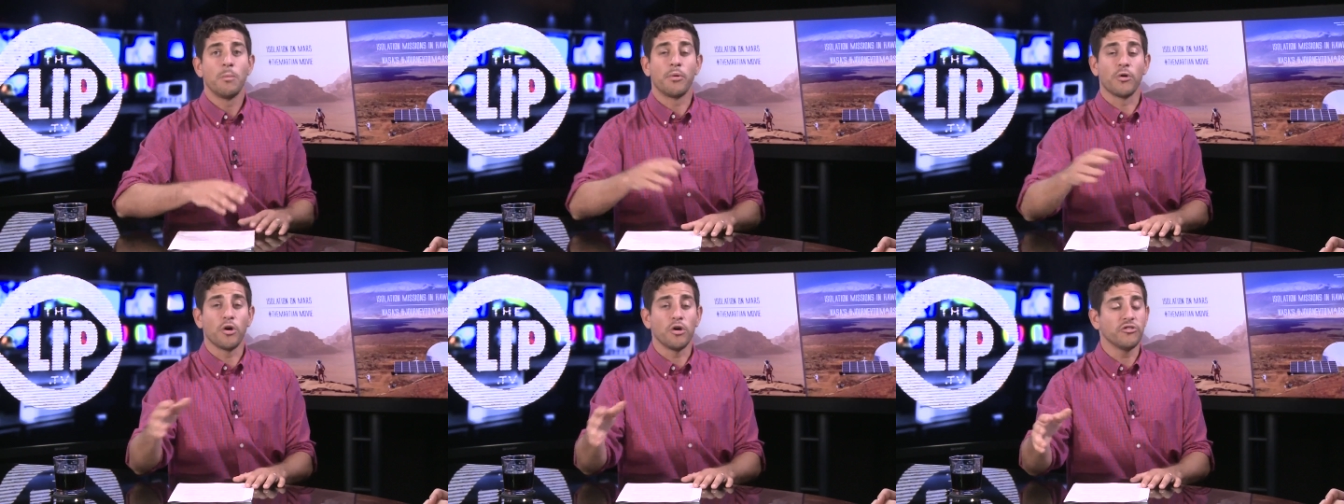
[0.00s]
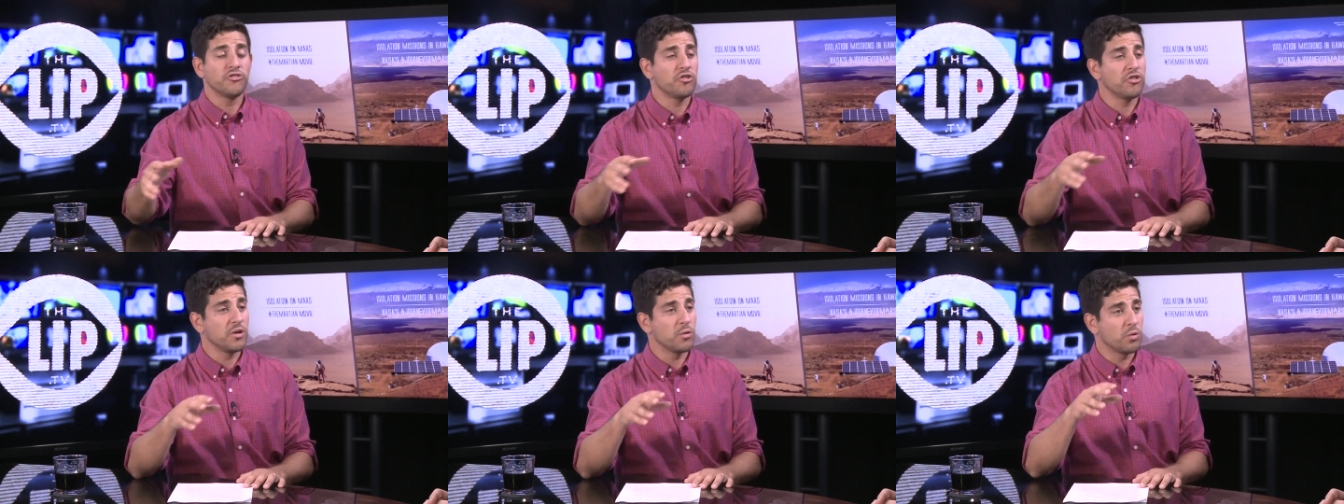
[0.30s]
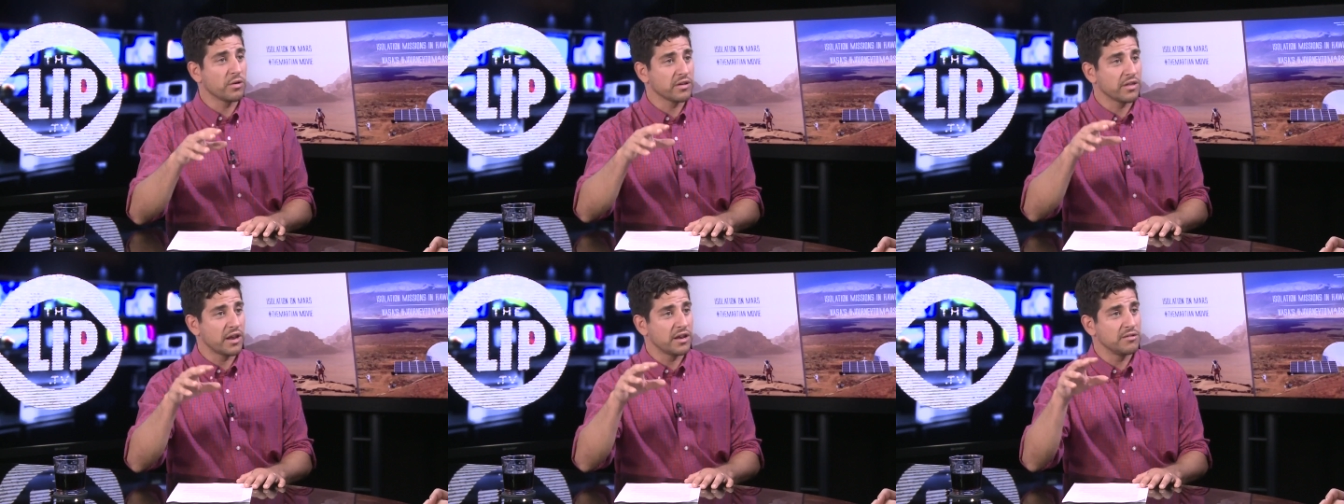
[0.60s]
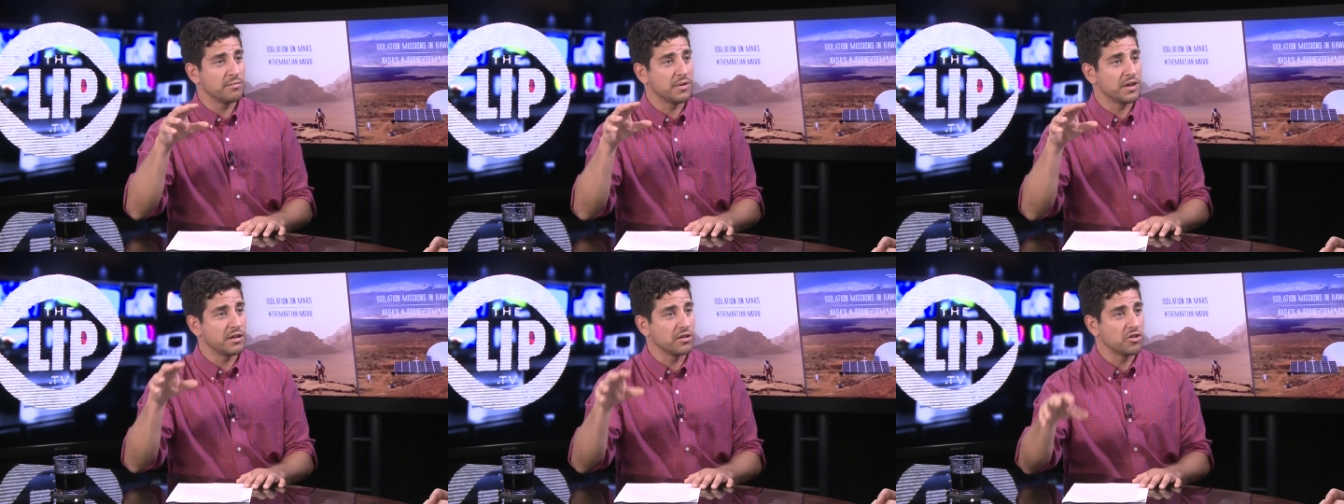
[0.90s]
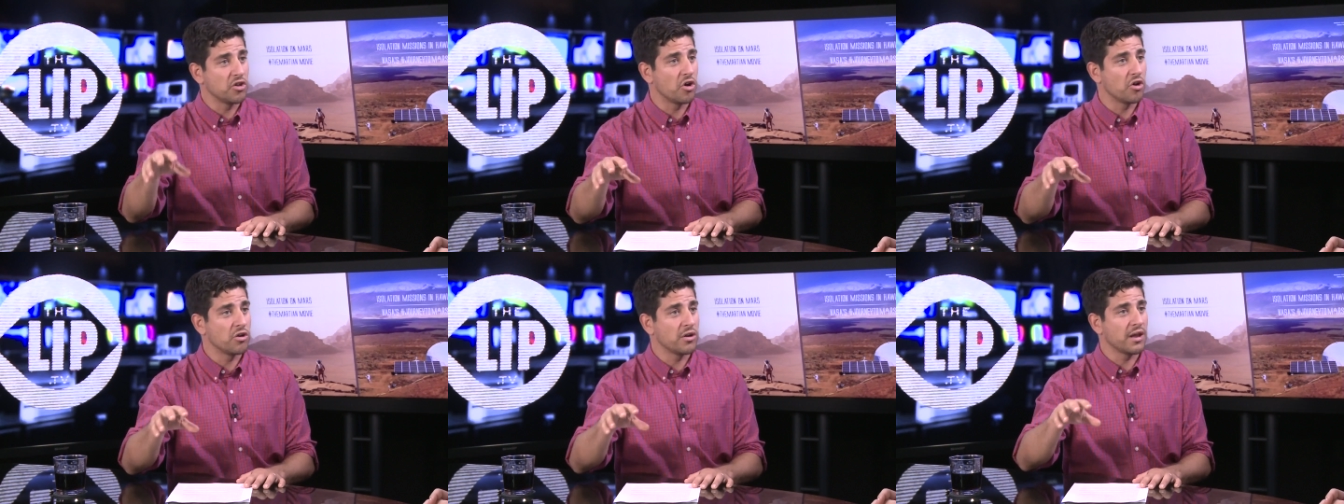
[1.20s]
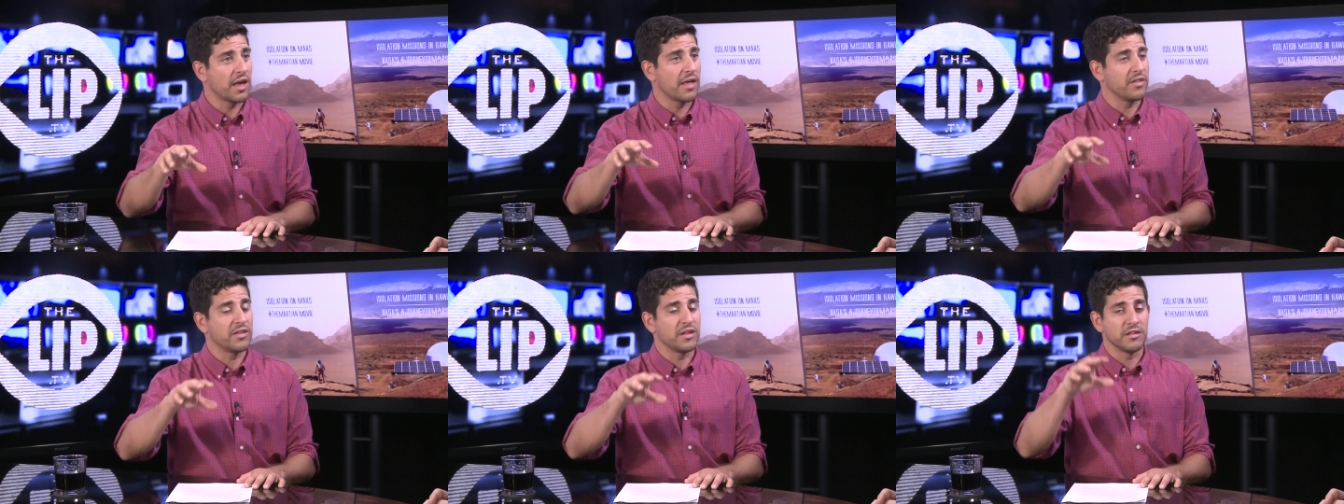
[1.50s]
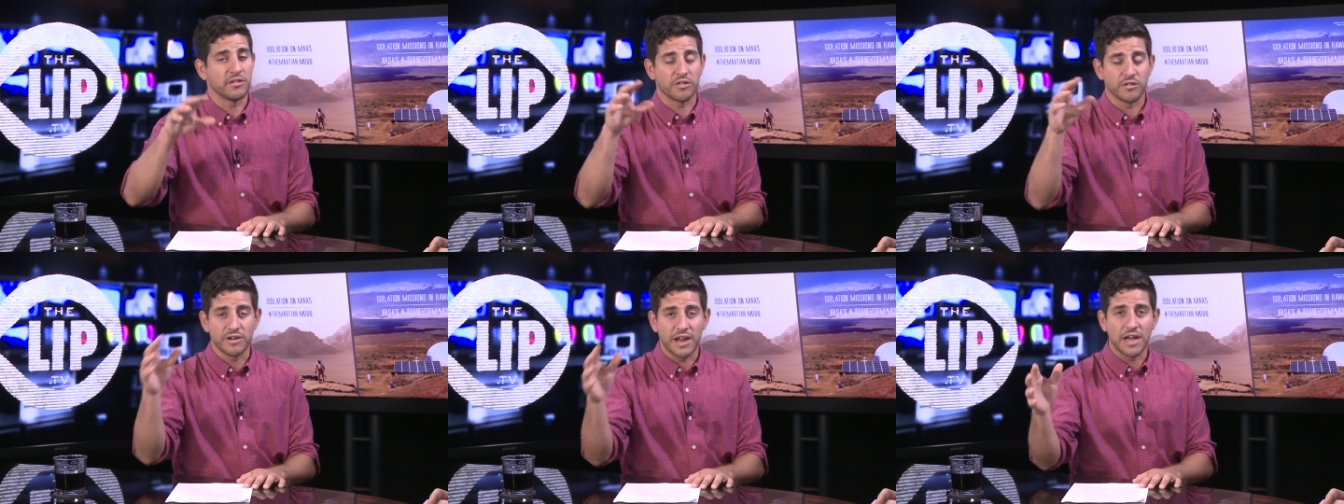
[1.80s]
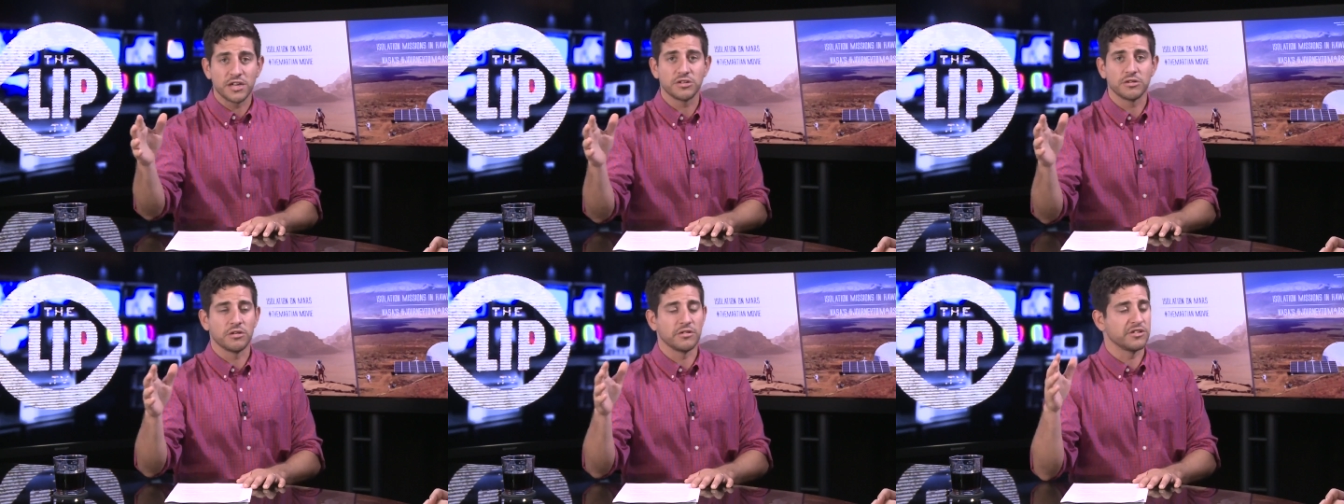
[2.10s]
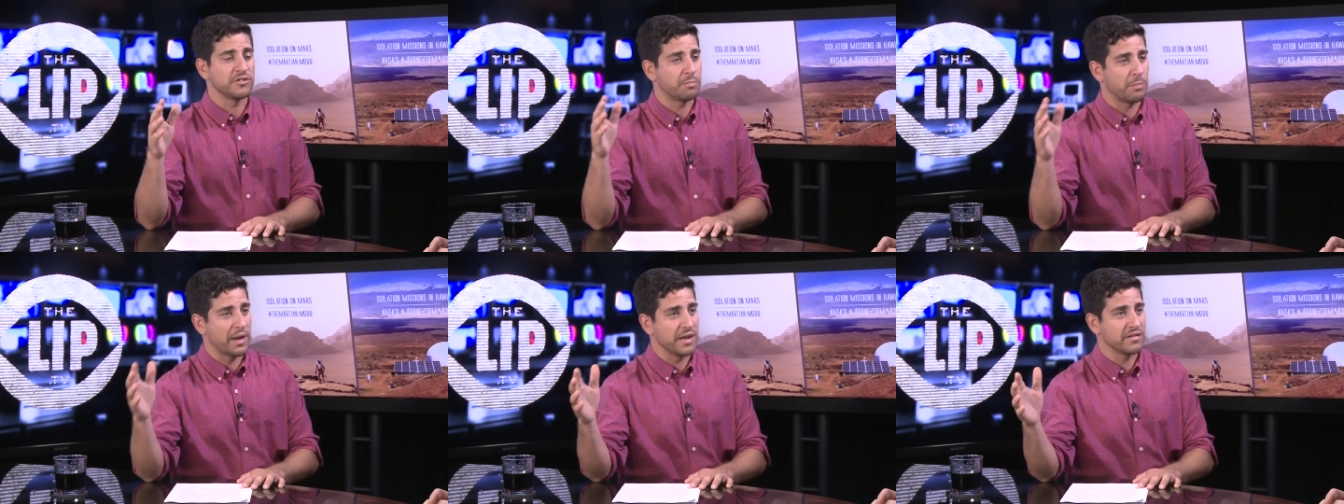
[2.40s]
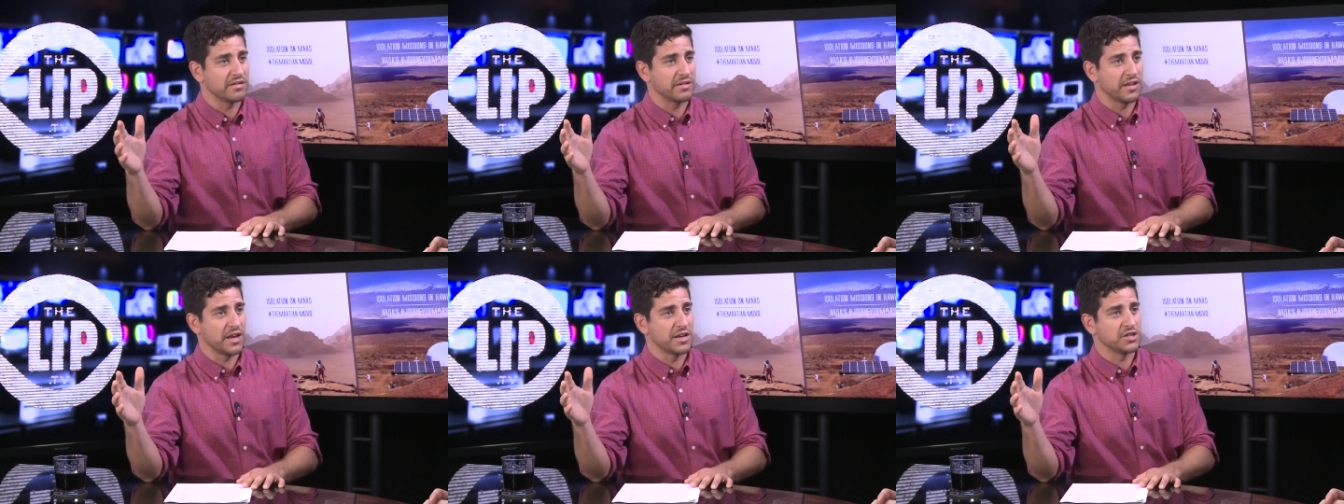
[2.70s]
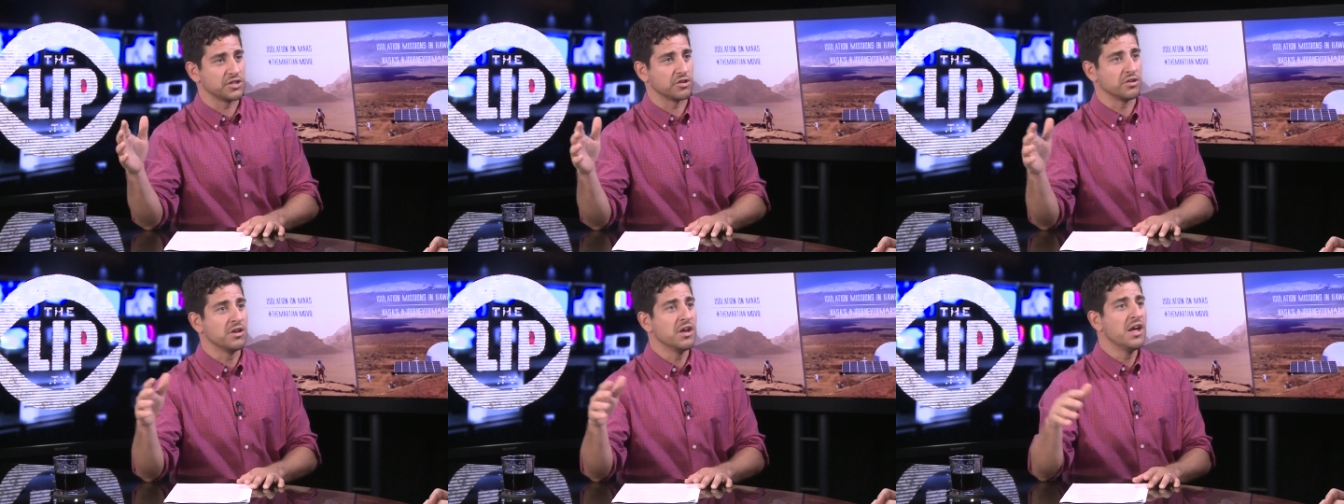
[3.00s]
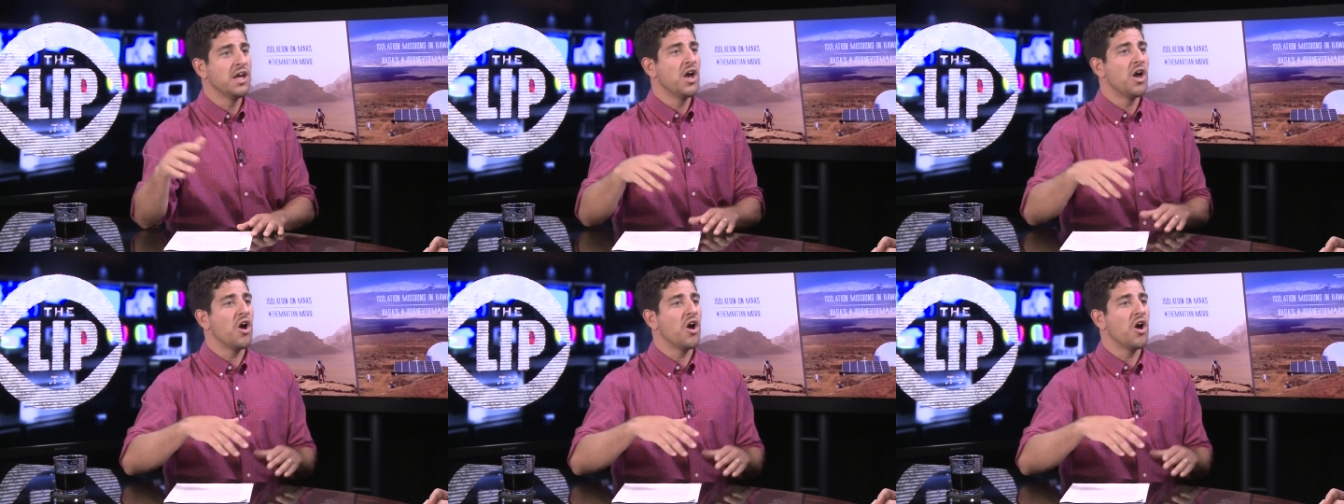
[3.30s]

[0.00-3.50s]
but also the work that is being done at the International Space Station,